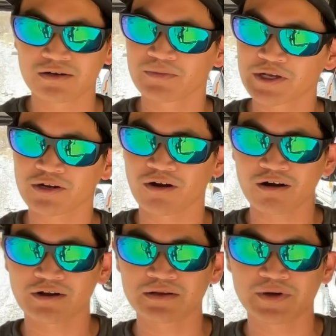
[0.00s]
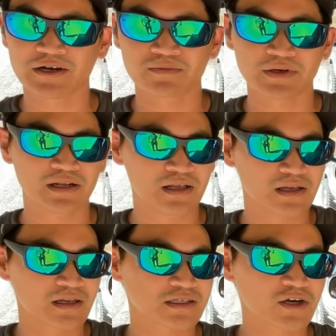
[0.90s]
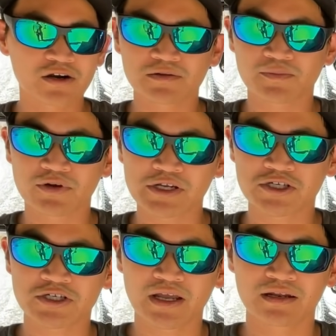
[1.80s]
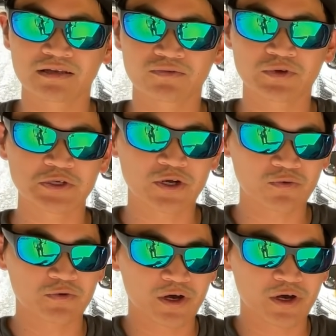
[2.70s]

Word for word: It'll make your car ride better, but it's hard to appreciate it when you don't